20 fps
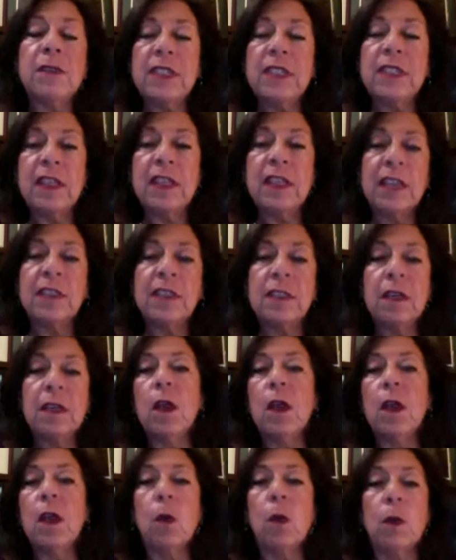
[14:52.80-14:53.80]
the price of
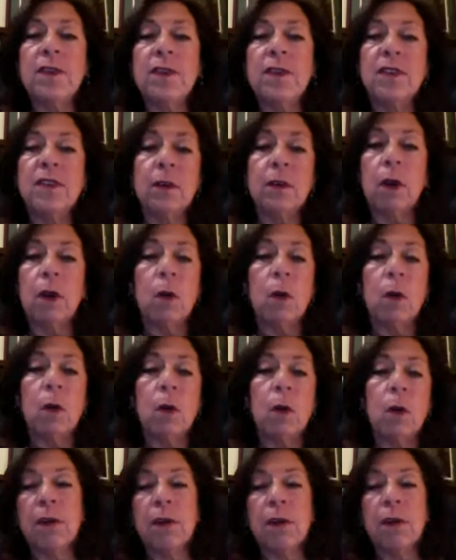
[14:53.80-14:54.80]
his things was
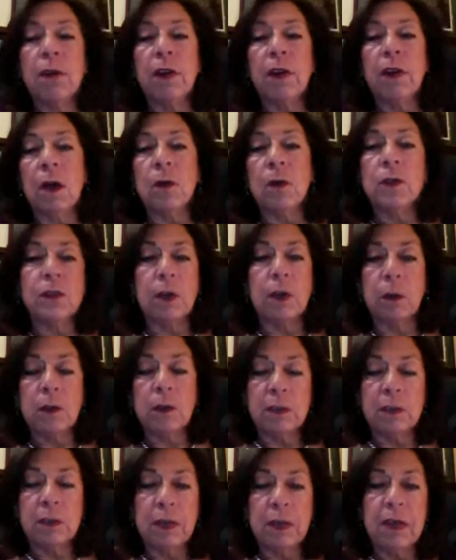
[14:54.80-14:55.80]
zero or very
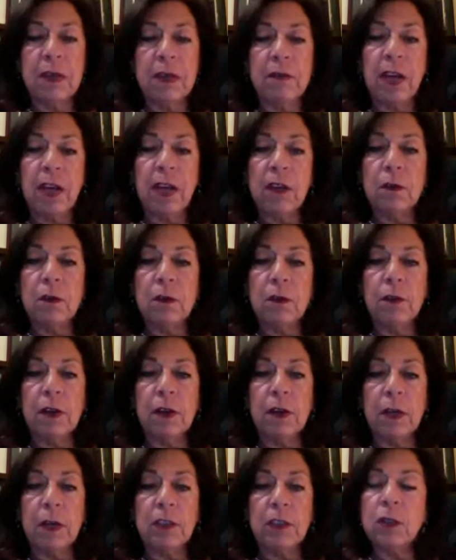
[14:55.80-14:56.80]
low, so he wasn't being
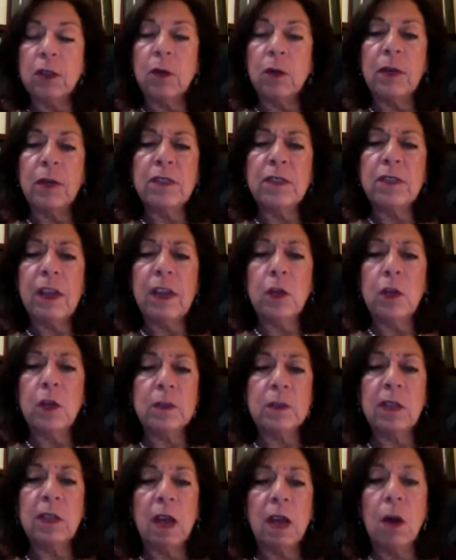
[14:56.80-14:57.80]
valued very much,
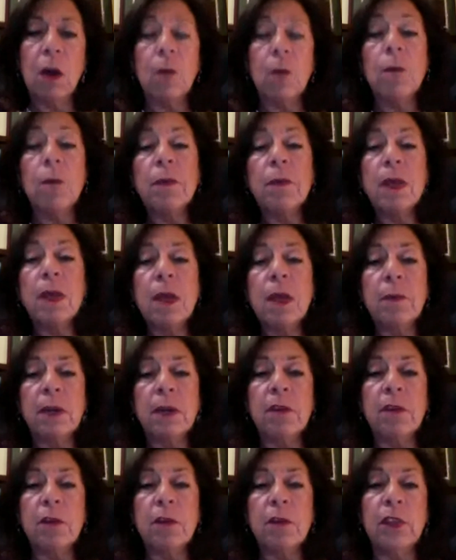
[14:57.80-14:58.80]
so his value was
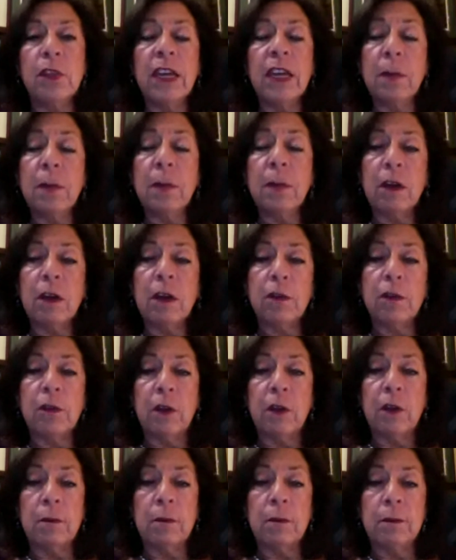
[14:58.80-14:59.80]
low. But if you
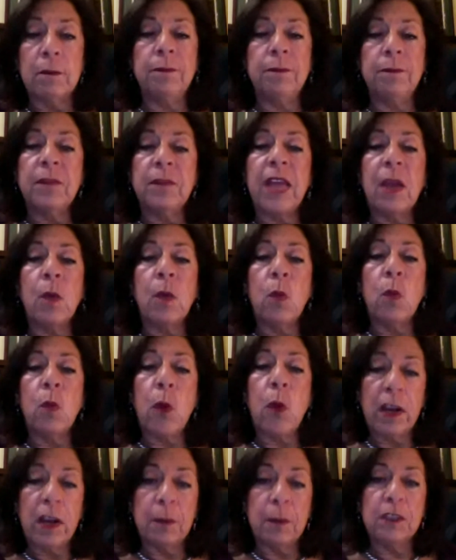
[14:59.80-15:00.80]
think about it
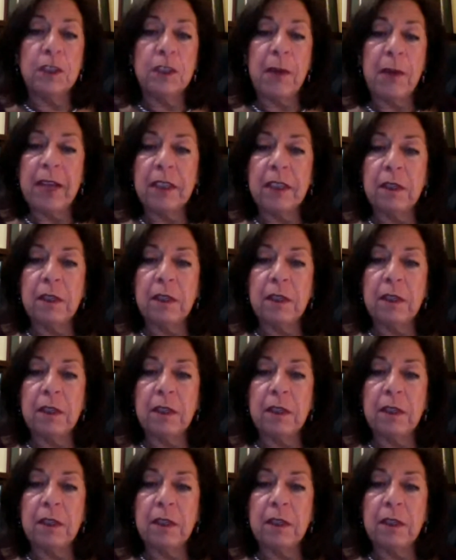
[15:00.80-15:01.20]
from a